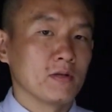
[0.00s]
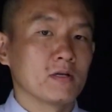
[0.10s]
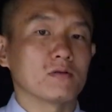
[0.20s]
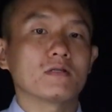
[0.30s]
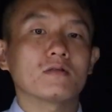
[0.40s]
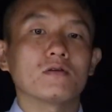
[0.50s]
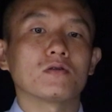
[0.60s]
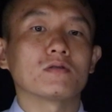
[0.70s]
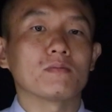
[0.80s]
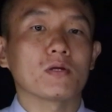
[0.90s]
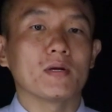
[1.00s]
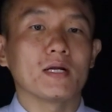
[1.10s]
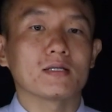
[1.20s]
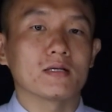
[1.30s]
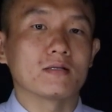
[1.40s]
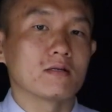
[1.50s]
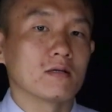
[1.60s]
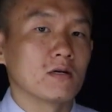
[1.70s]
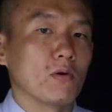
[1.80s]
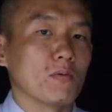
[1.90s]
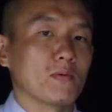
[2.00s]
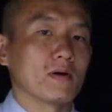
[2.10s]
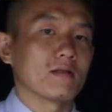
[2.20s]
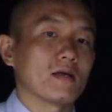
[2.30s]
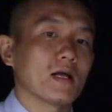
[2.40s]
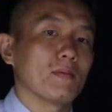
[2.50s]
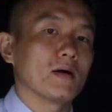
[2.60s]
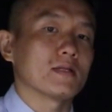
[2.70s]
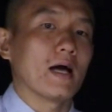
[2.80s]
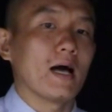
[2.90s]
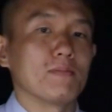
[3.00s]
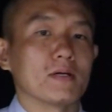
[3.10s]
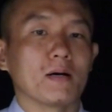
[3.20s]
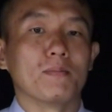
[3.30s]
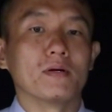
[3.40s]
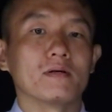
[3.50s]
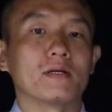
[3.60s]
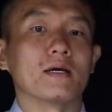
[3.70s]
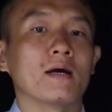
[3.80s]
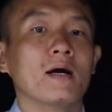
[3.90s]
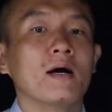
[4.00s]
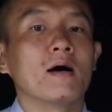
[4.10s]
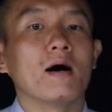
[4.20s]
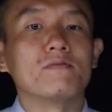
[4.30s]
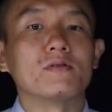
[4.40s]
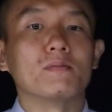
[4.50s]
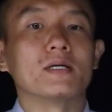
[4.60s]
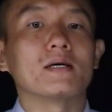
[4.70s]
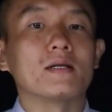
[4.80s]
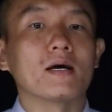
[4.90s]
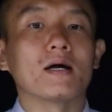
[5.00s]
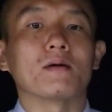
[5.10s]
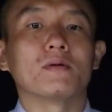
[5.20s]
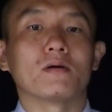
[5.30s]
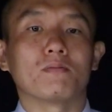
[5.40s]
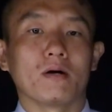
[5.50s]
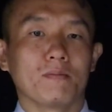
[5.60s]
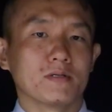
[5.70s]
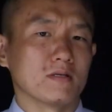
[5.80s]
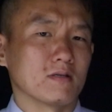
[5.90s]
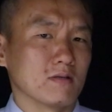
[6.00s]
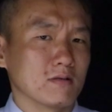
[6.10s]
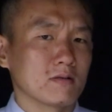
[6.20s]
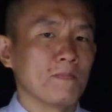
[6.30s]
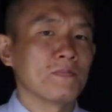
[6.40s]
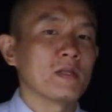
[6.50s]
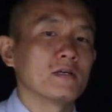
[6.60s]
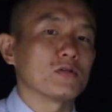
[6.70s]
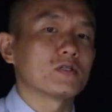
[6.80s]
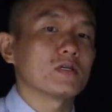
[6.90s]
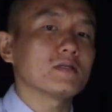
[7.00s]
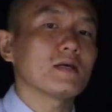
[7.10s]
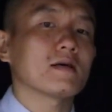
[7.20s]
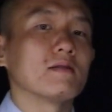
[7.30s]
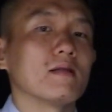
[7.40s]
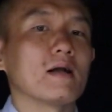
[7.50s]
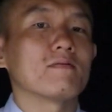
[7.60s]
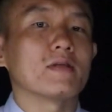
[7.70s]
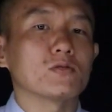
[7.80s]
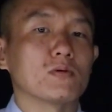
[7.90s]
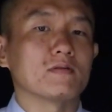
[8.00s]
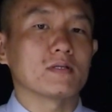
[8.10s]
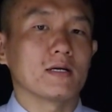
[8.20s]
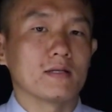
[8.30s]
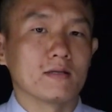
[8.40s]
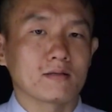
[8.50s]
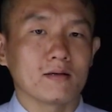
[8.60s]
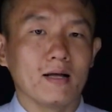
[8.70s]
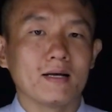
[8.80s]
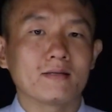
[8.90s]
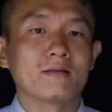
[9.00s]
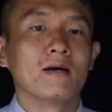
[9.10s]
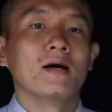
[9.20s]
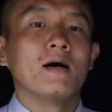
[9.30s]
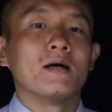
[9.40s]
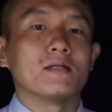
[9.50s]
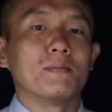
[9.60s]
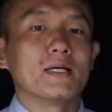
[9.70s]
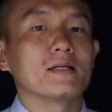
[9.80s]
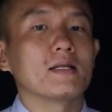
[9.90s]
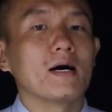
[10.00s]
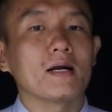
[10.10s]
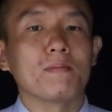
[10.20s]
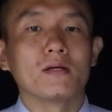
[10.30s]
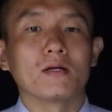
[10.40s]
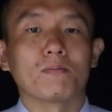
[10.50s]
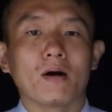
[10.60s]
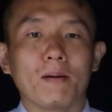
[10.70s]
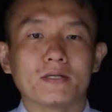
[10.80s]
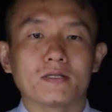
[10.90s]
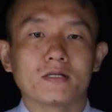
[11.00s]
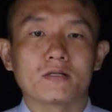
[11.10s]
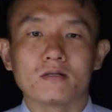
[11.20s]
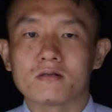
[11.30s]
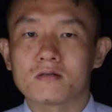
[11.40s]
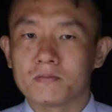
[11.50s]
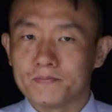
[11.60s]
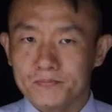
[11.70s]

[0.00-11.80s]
So this is also something we need to consider when we want to think about the applicability of the Modigliani-Miller propositions. So just like a lot of things we studied in this class, the Modigliani-Miller propositions